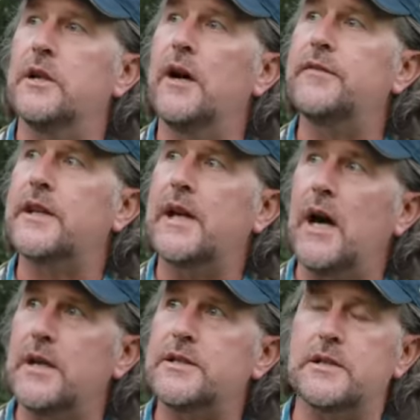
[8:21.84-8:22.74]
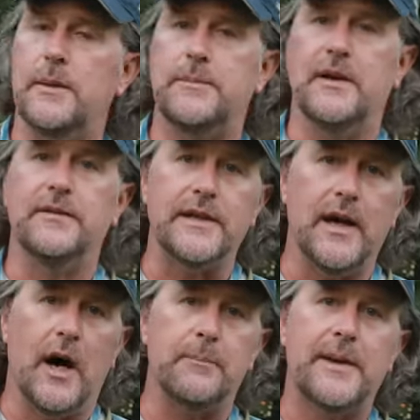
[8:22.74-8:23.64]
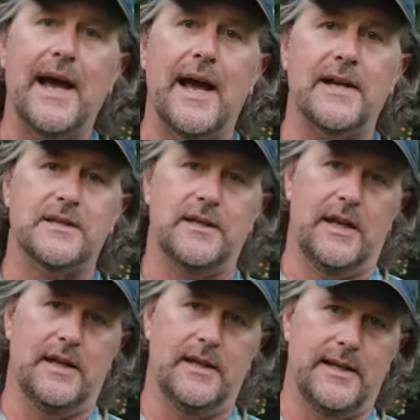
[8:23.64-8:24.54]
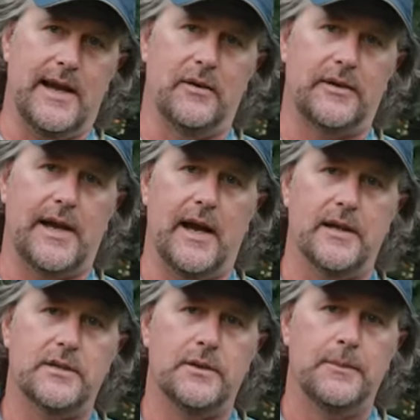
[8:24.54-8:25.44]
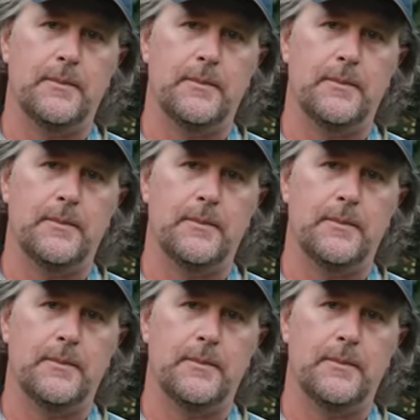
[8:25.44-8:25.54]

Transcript: enough the concept of the upcast and the downcast.